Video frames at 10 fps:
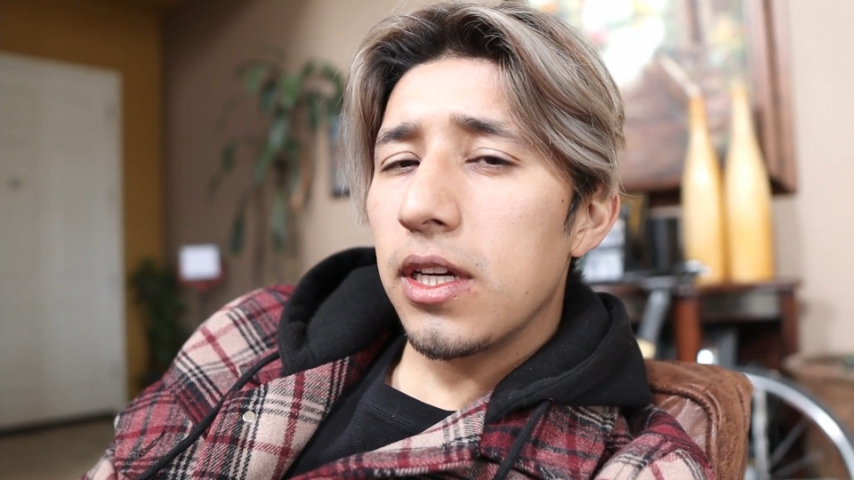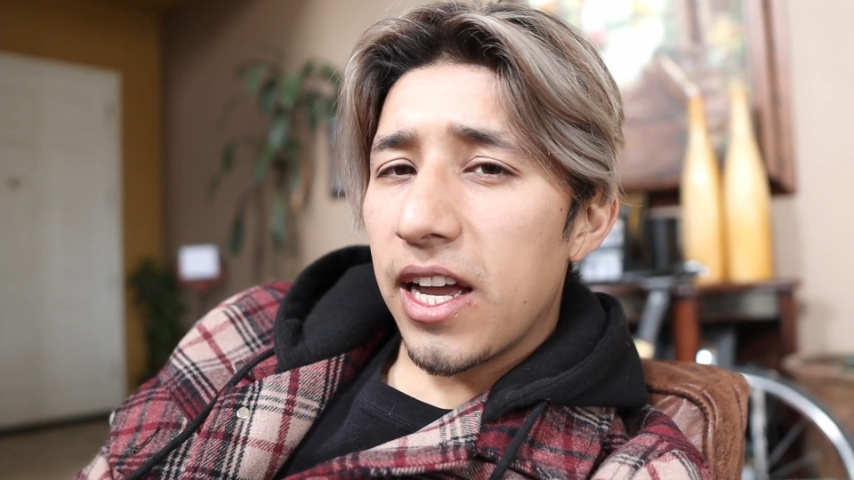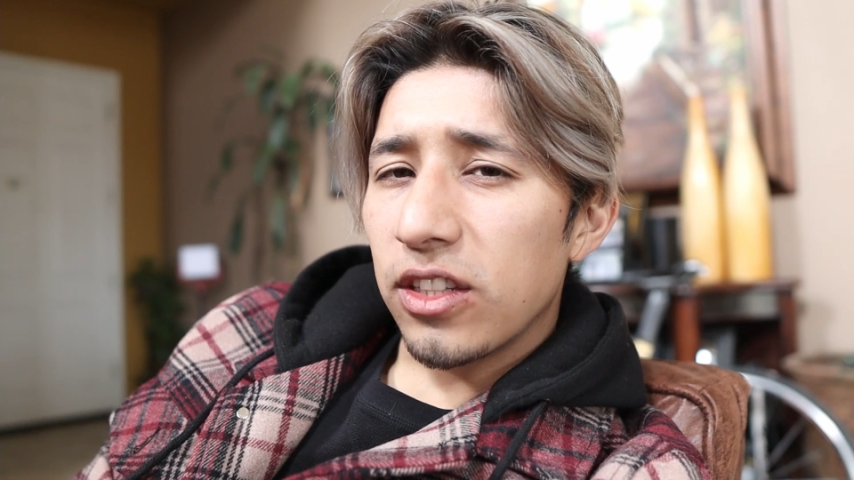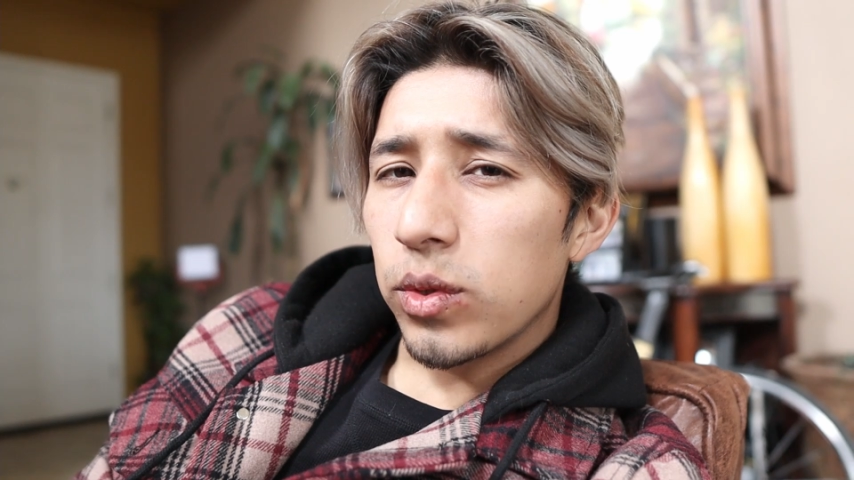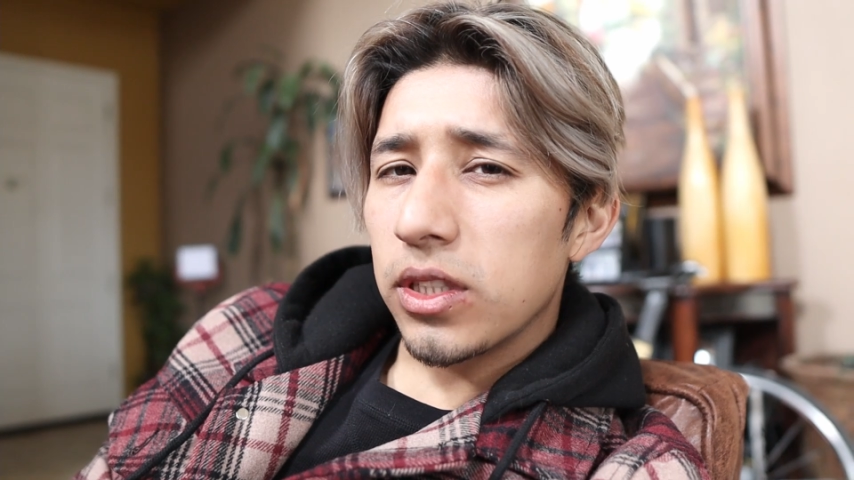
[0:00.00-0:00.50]

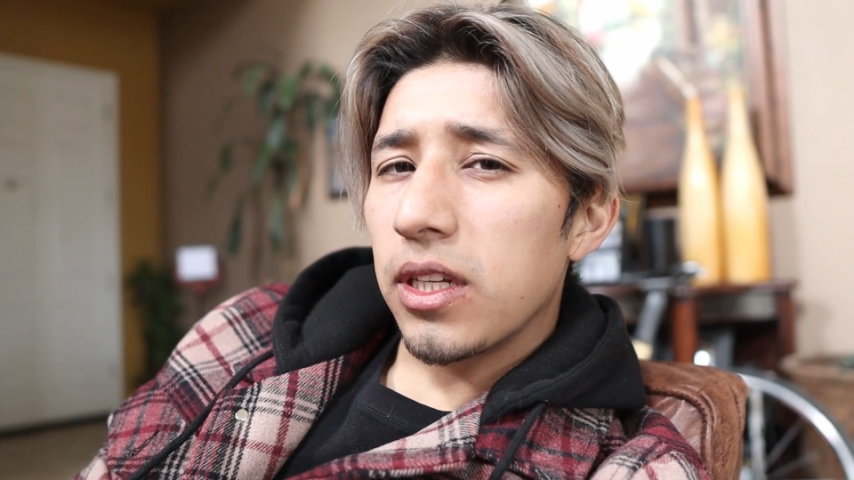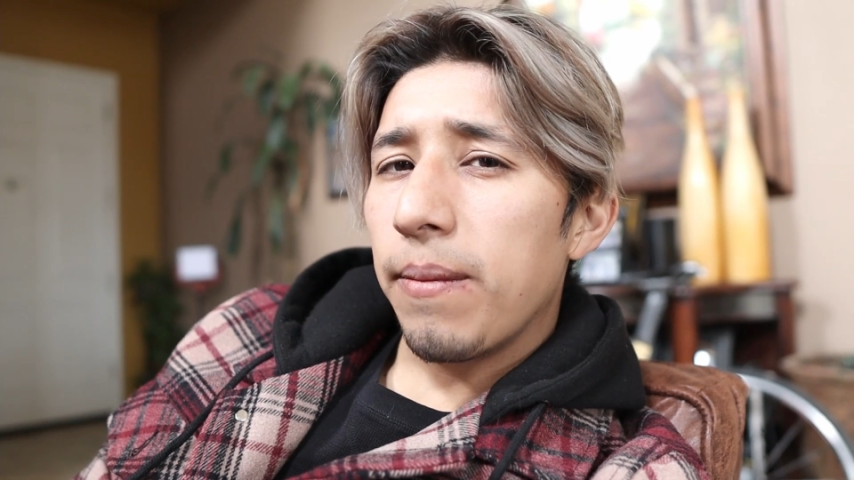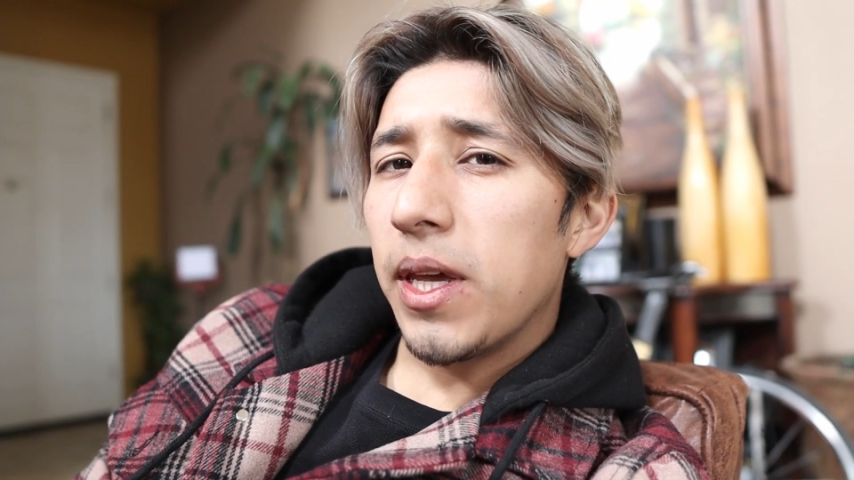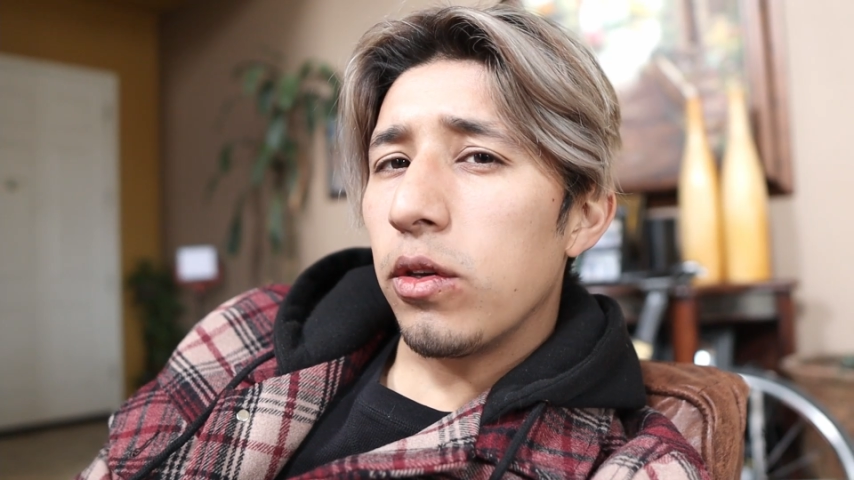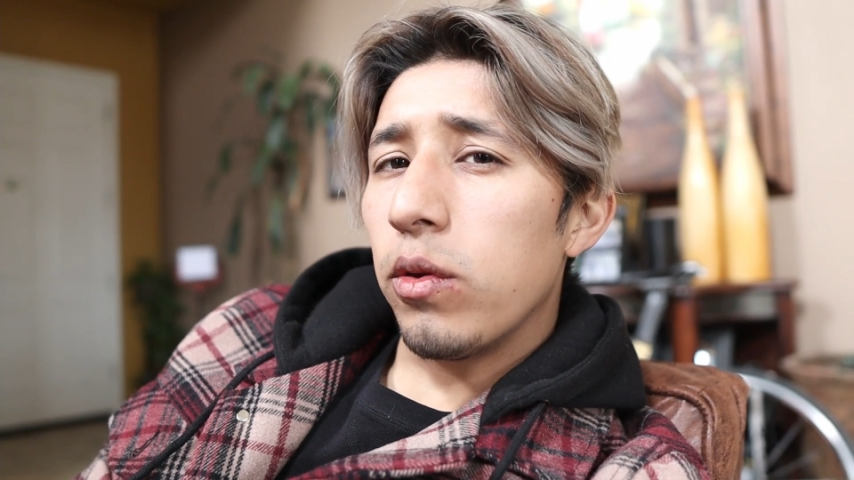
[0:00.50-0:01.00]
That's what's going to
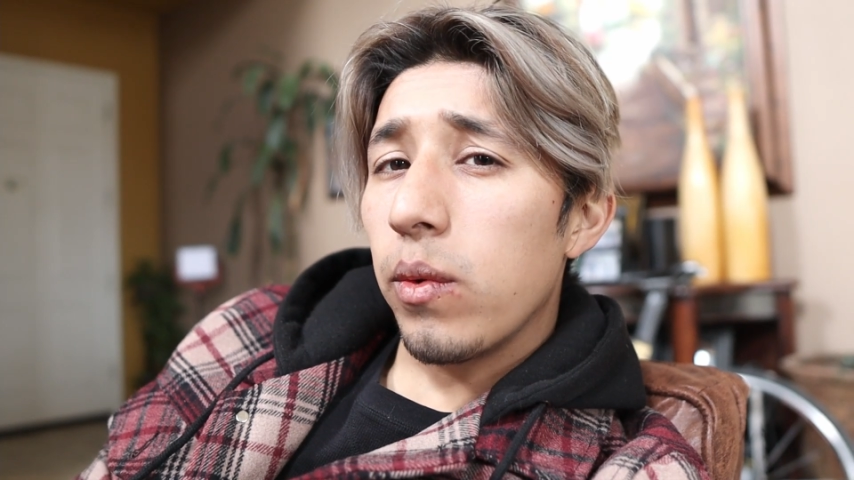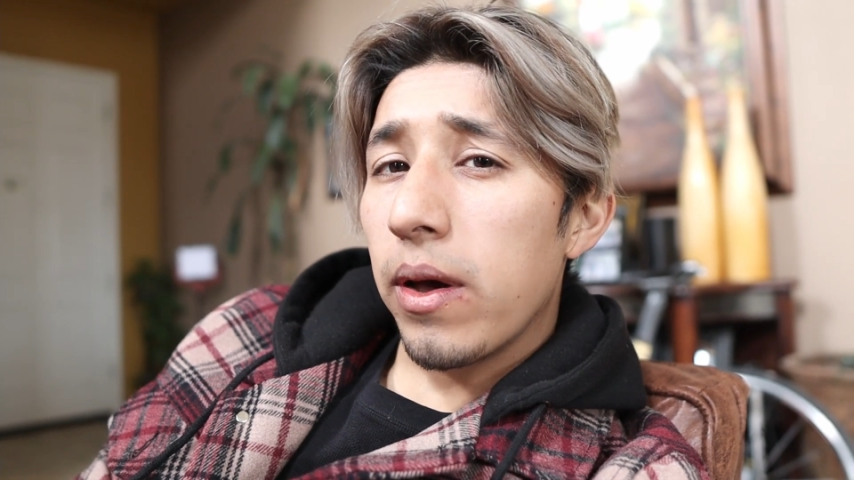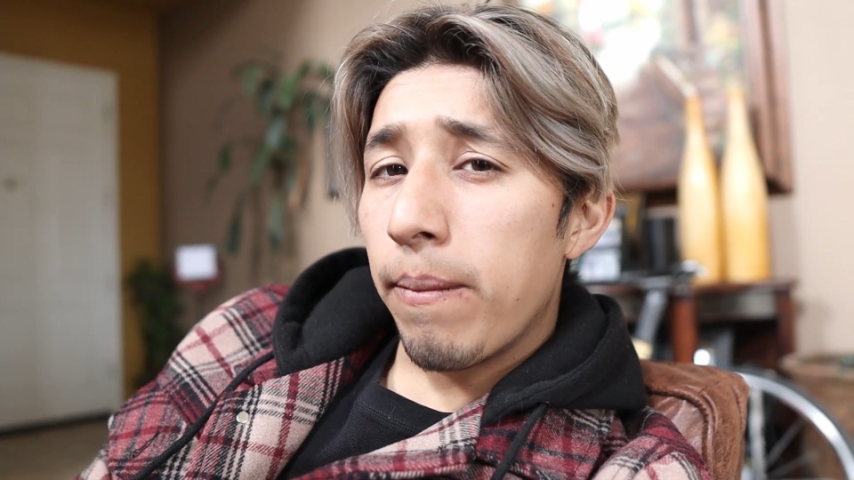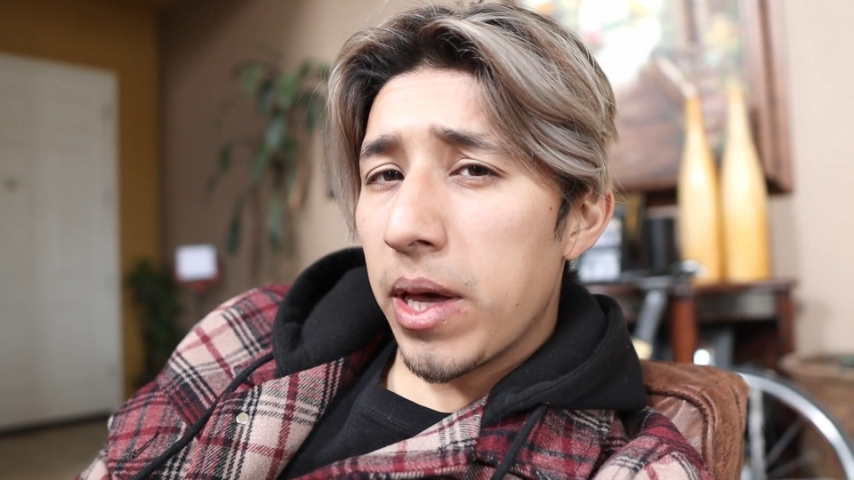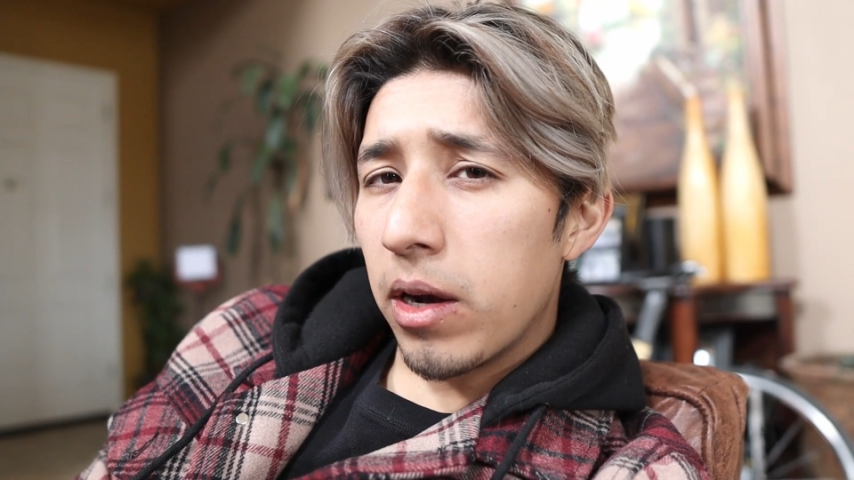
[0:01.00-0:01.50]
make you
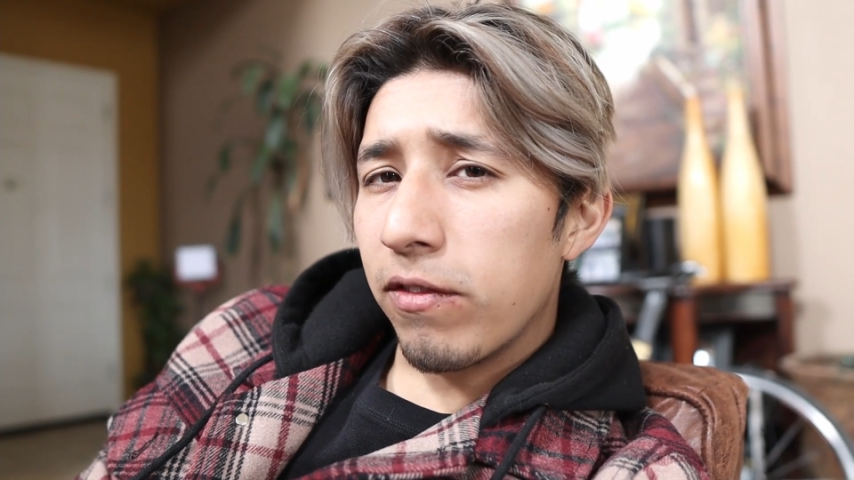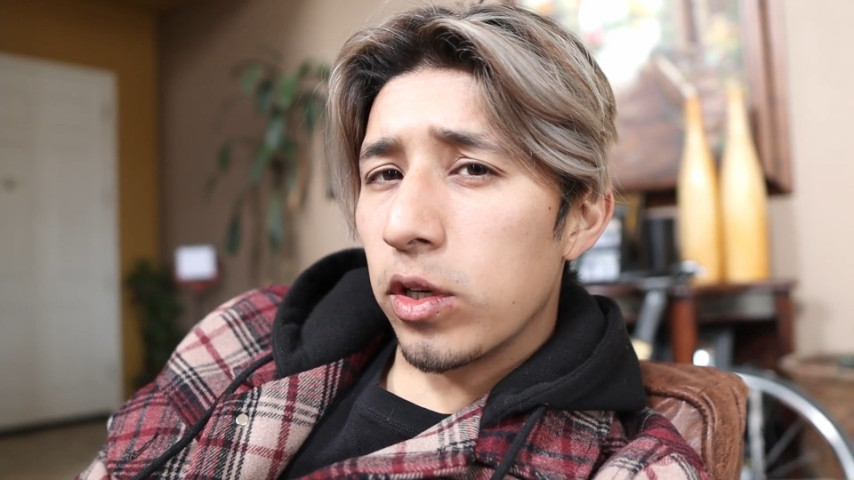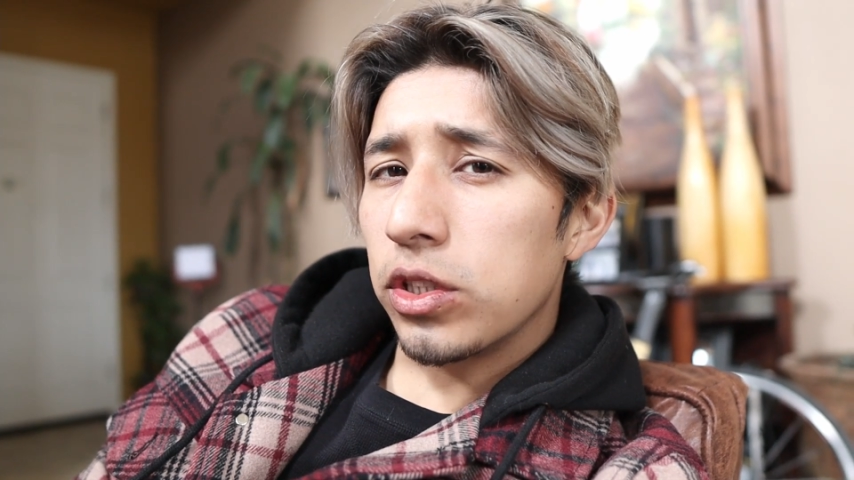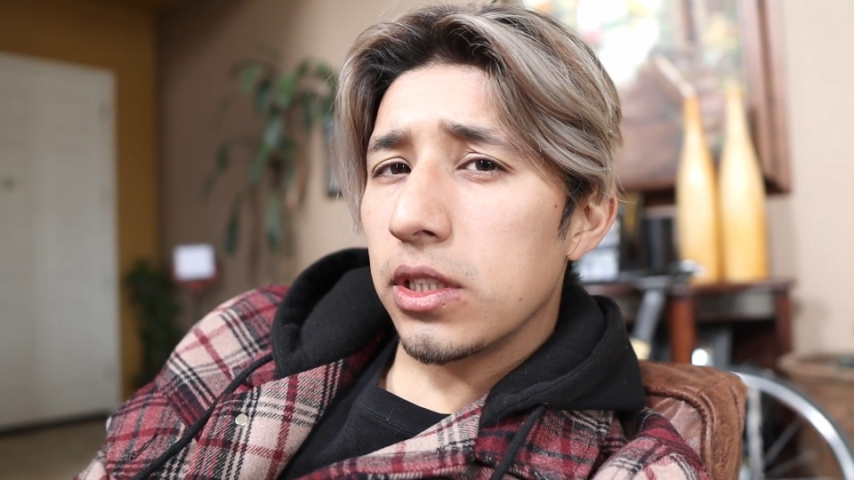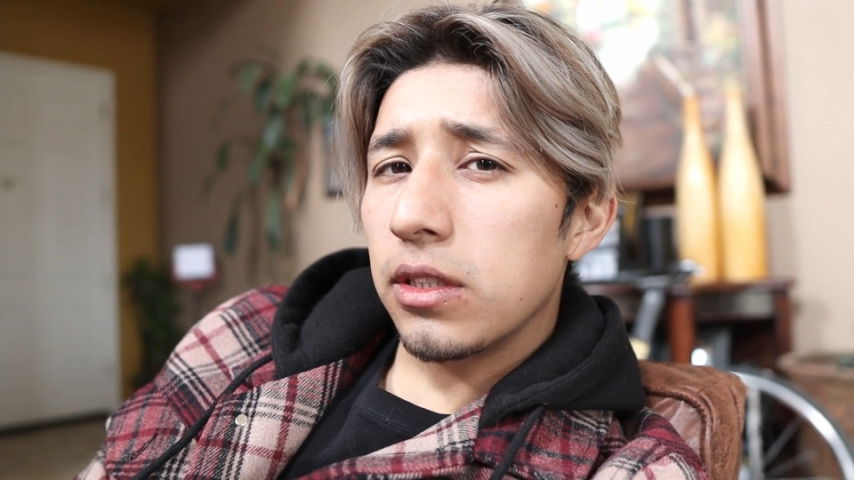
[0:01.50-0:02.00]
a better
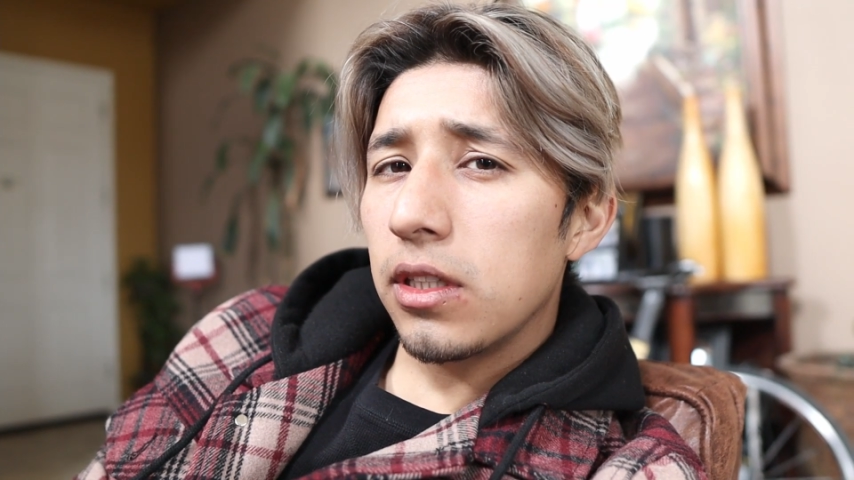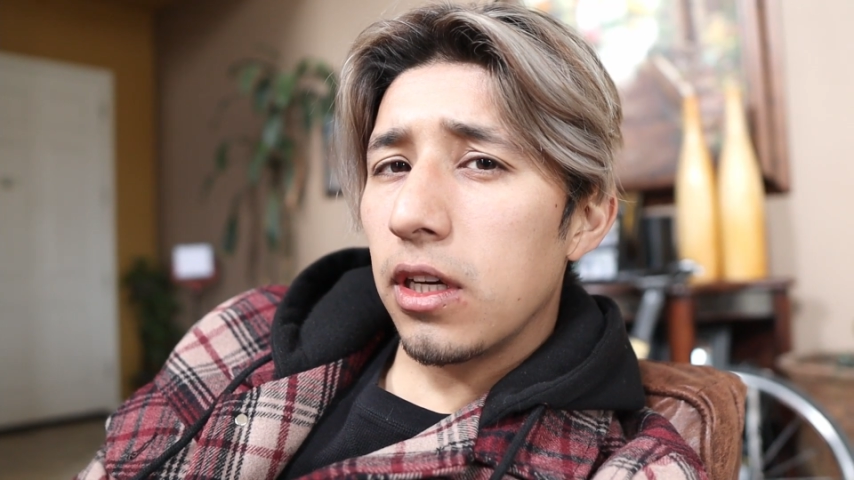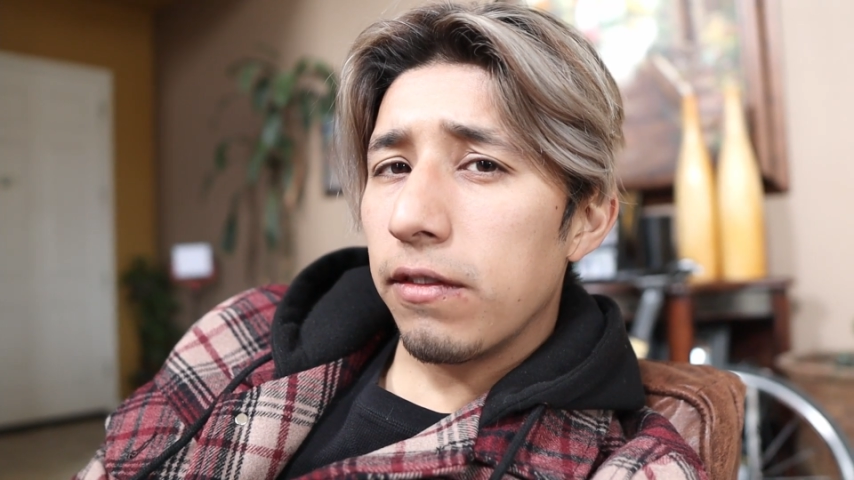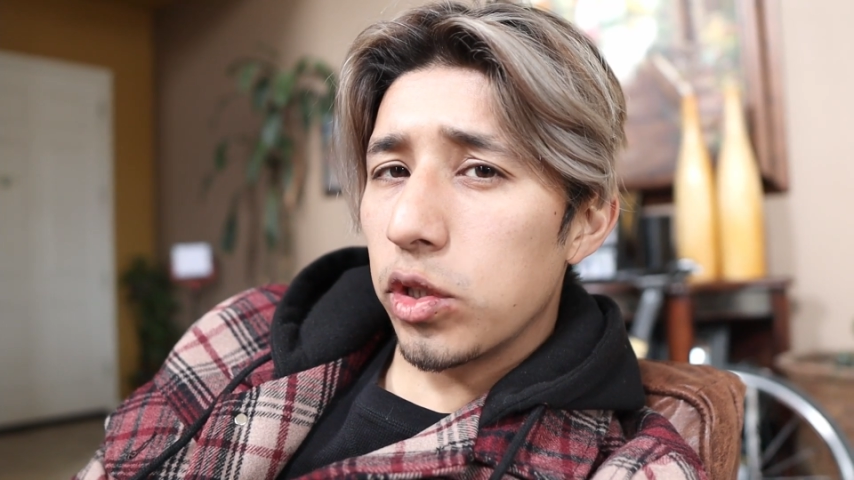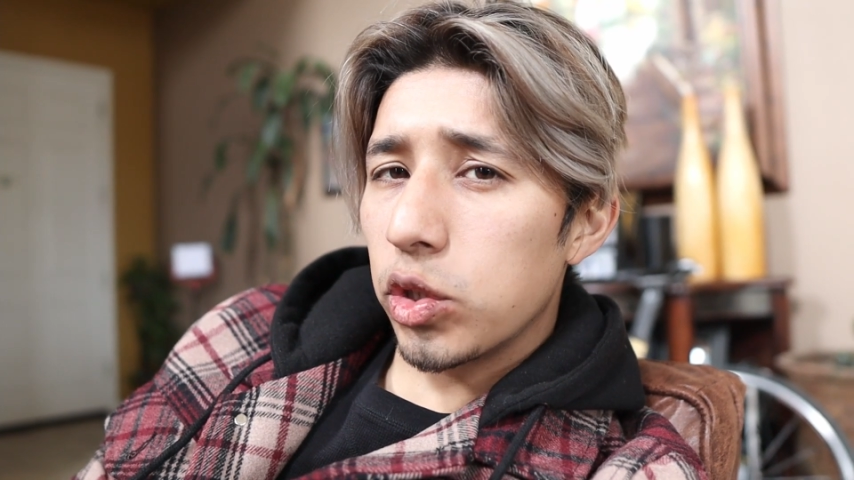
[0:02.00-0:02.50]
version of